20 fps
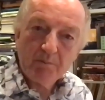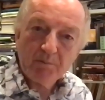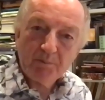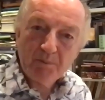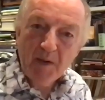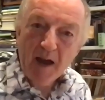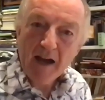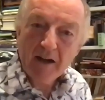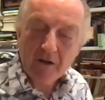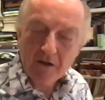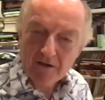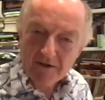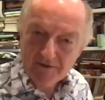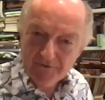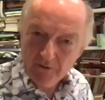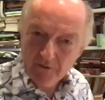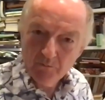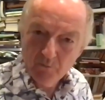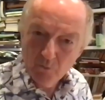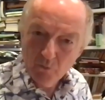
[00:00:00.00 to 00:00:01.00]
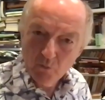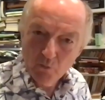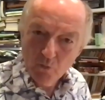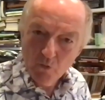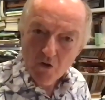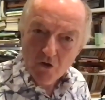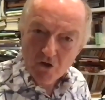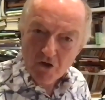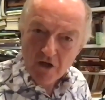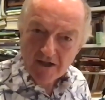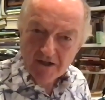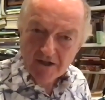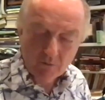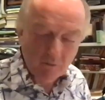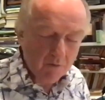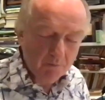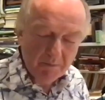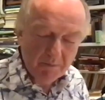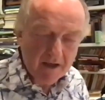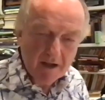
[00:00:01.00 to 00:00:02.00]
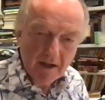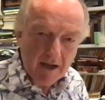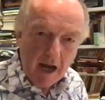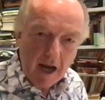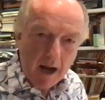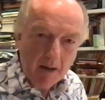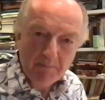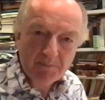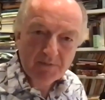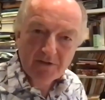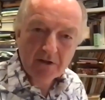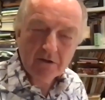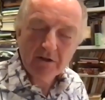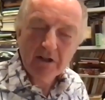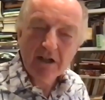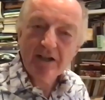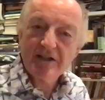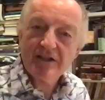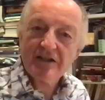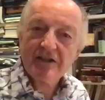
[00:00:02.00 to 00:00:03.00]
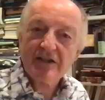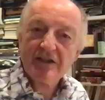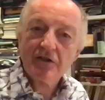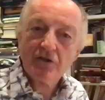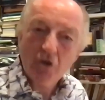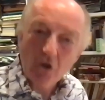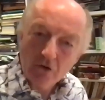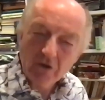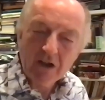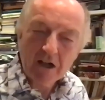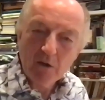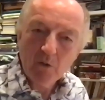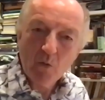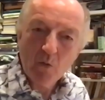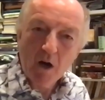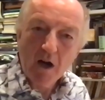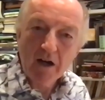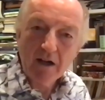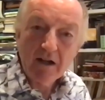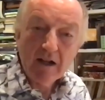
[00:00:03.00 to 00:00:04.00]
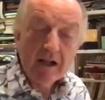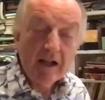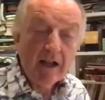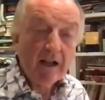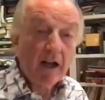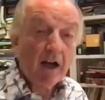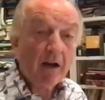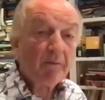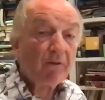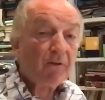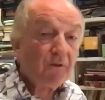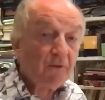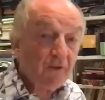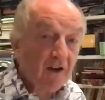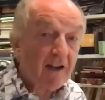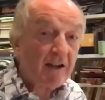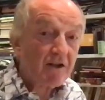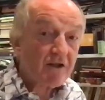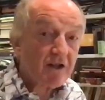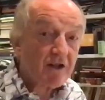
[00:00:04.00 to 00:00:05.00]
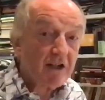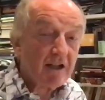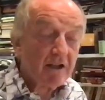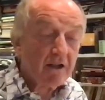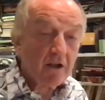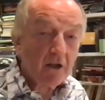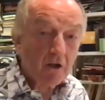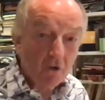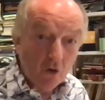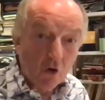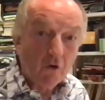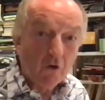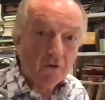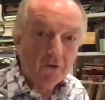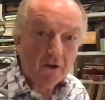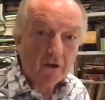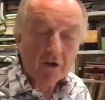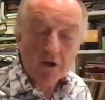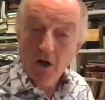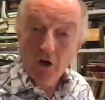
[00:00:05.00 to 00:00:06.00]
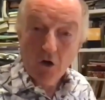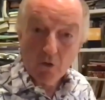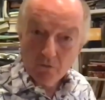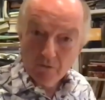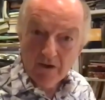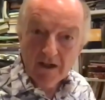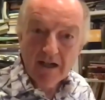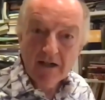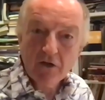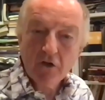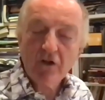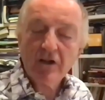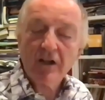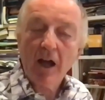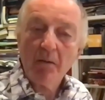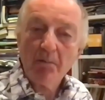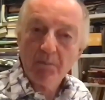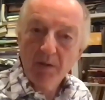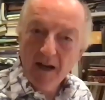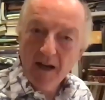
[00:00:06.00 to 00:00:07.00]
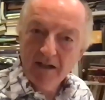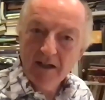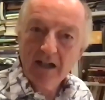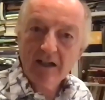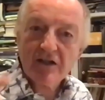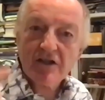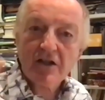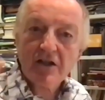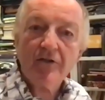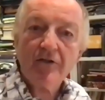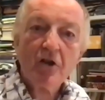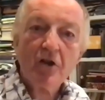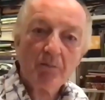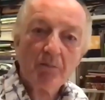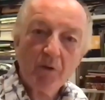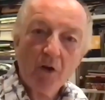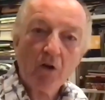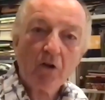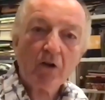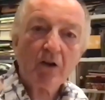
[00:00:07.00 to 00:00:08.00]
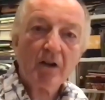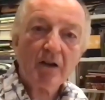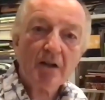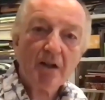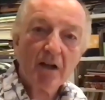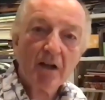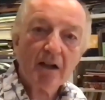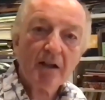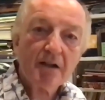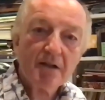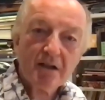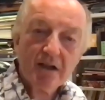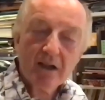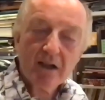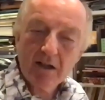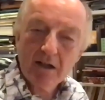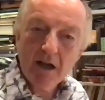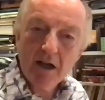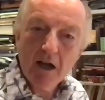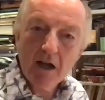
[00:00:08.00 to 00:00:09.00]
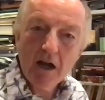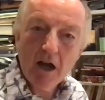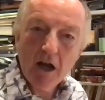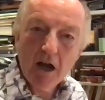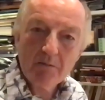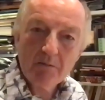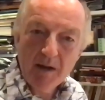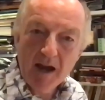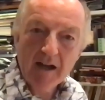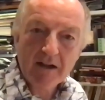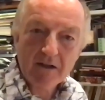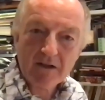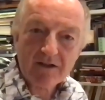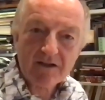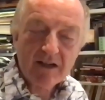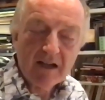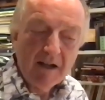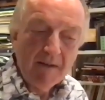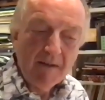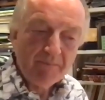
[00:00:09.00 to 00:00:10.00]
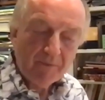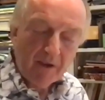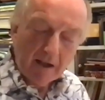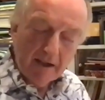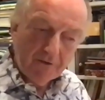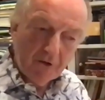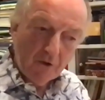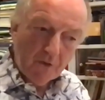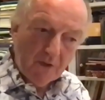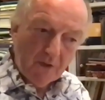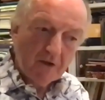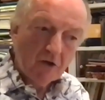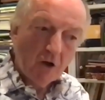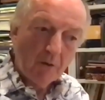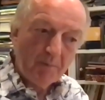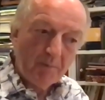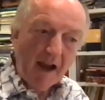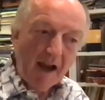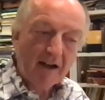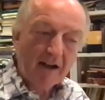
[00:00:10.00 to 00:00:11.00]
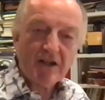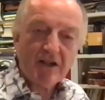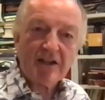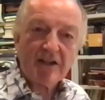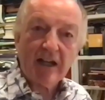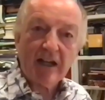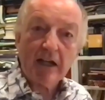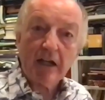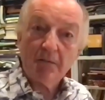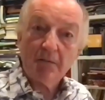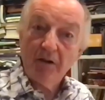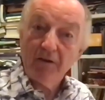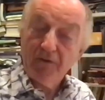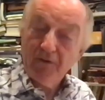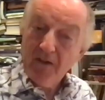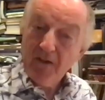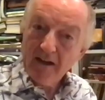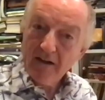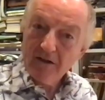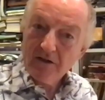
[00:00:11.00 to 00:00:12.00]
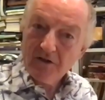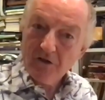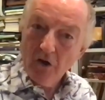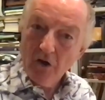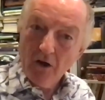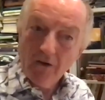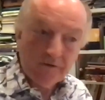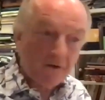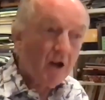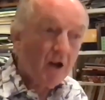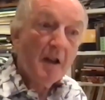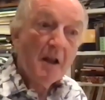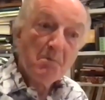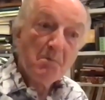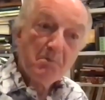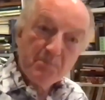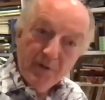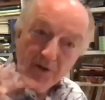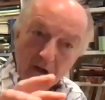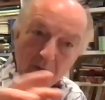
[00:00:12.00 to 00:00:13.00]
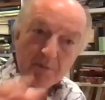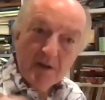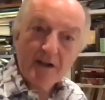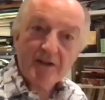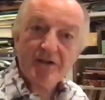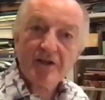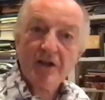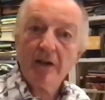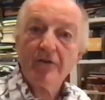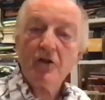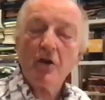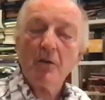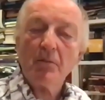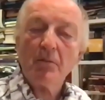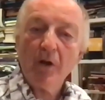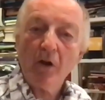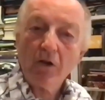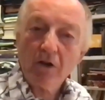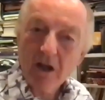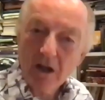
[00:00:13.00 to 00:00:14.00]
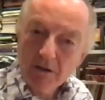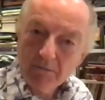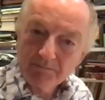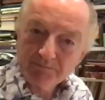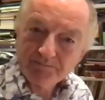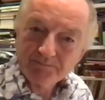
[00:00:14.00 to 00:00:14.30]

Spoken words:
Bacchus from Woodchester would be an absolutely stonking wine. Flint in Norfolk are already doing that, blending Sauvignon Blanc and Bacchus. And if you think your Bacchus is getting a bit fat and soft, put a bit of Sauvignon Blanc in.